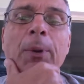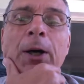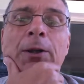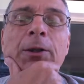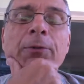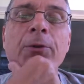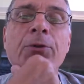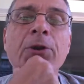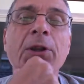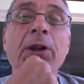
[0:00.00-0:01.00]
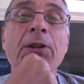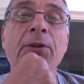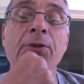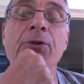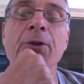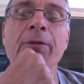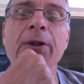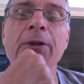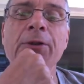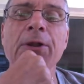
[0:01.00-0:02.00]
about if you selected a
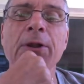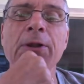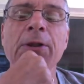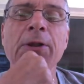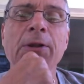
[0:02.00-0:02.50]
survey design?